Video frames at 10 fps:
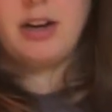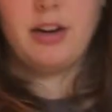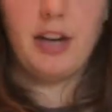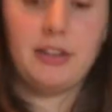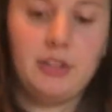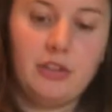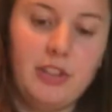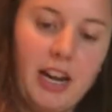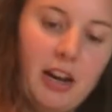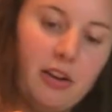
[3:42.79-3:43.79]
Alright, so
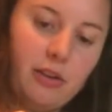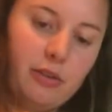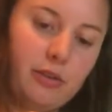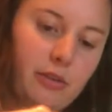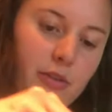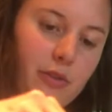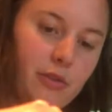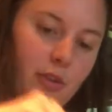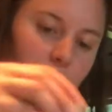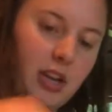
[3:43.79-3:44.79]
now
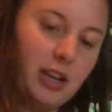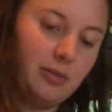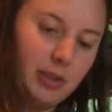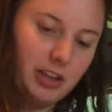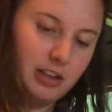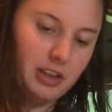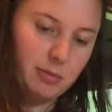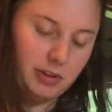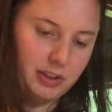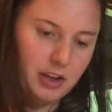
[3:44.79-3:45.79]
we can keep
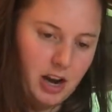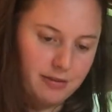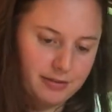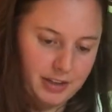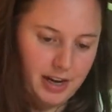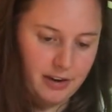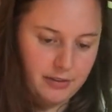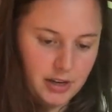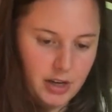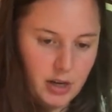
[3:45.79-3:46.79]
the lid off for now.
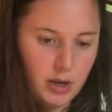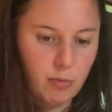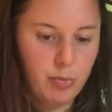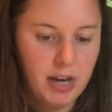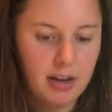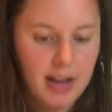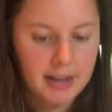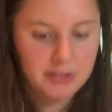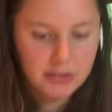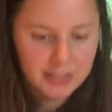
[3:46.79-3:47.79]
But
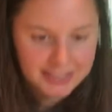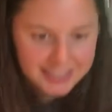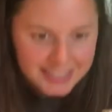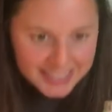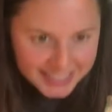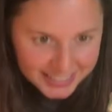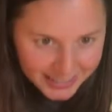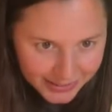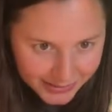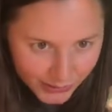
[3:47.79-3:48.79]
as you can see,
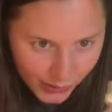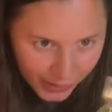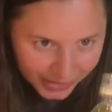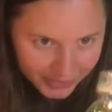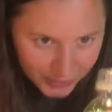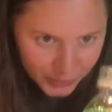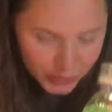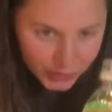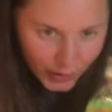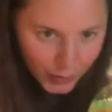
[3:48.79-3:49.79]
oh, and it looks
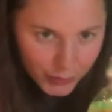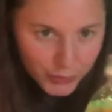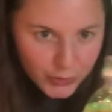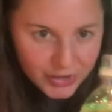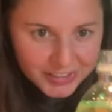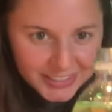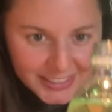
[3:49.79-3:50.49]
so cool.